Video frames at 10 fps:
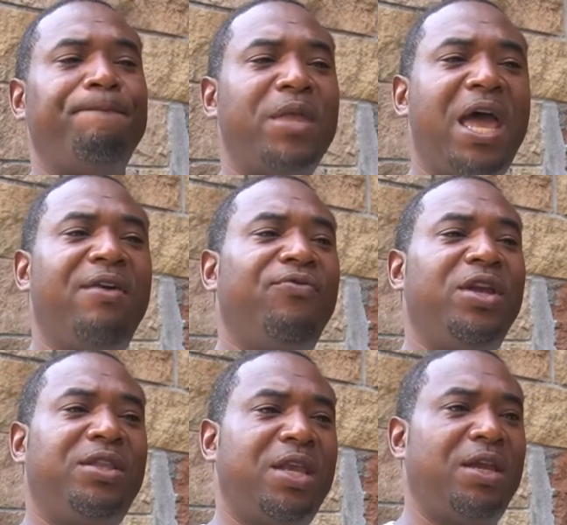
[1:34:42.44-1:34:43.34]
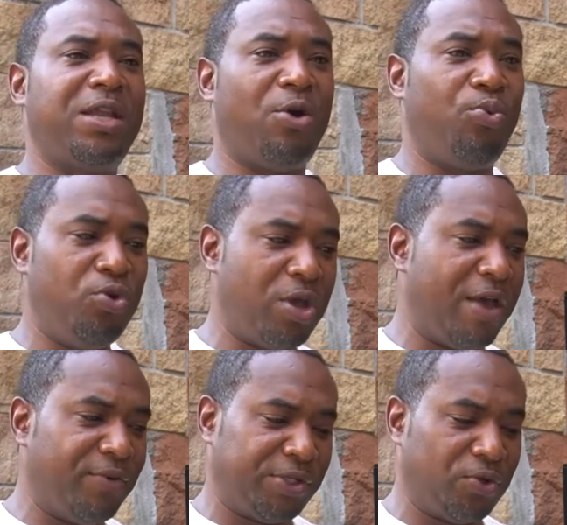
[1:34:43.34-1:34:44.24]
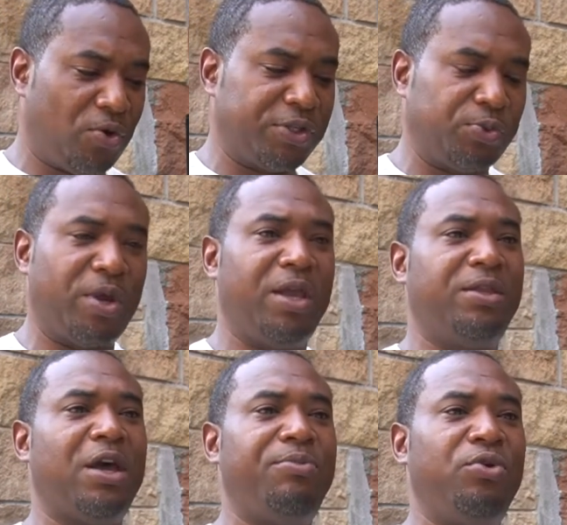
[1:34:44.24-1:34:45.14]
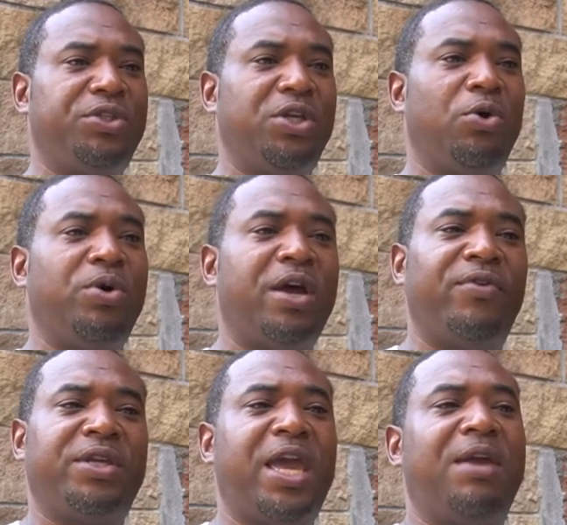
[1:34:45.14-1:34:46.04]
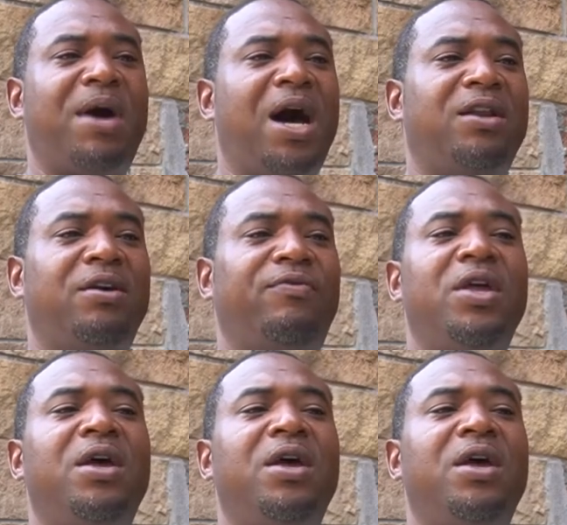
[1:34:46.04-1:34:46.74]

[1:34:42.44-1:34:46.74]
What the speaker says: everything that we ever saw us with in WT or whatever came out of